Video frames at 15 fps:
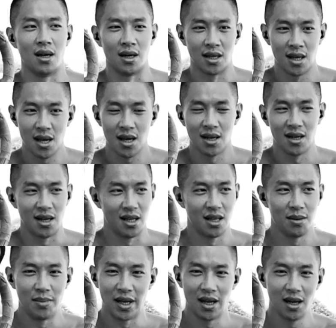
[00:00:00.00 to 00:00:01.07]
Again, in
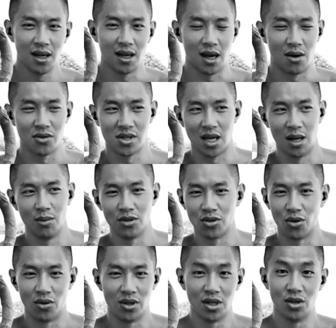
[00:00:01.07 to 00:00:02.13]
the beginning, I was able
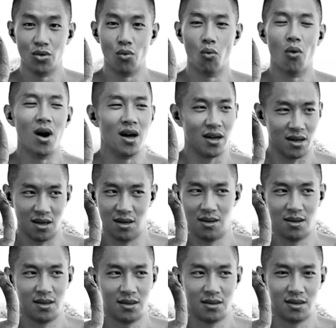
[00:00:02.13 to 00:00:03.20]
to only do one,
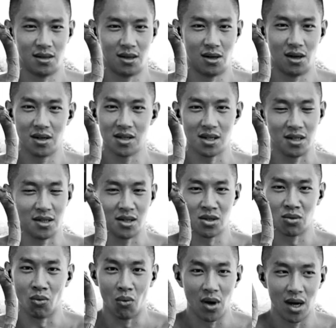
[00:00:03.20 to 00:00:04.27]
honestly,
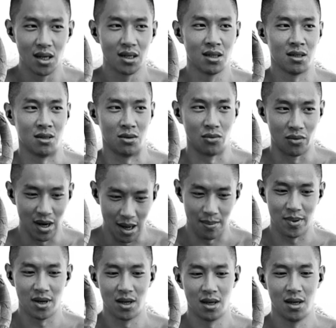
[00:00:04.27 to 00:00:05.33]
just one rep.
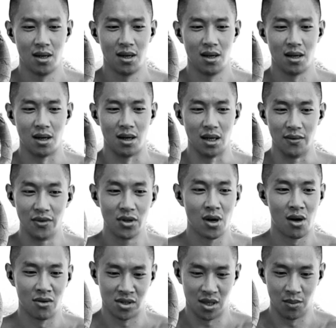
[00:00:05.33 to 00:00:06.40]
Even though
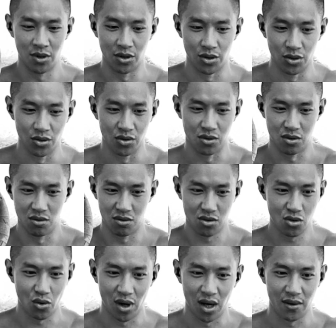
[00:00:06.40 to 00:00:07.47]
I was able to do
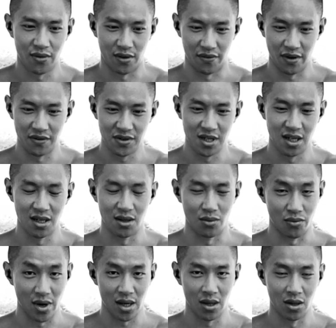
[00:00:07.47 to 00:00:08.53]
12 or 15 the
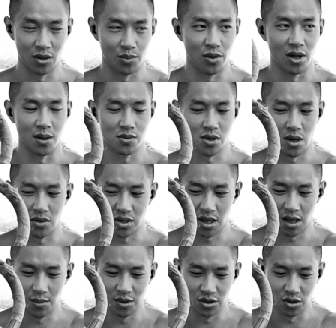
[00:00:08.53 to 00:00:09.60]
regular pull-ups, I was
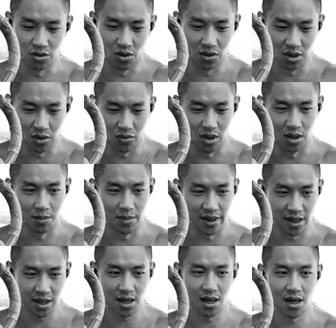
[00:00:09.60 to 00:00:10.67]
able to do only one.
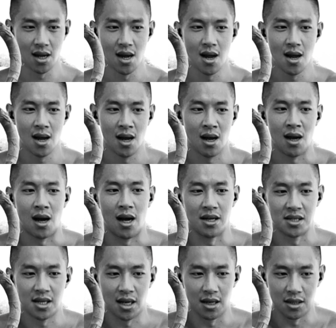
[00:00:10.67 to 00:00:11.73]
But again, I
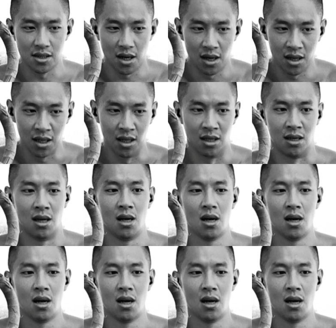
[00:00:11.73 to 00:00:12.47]
set a target.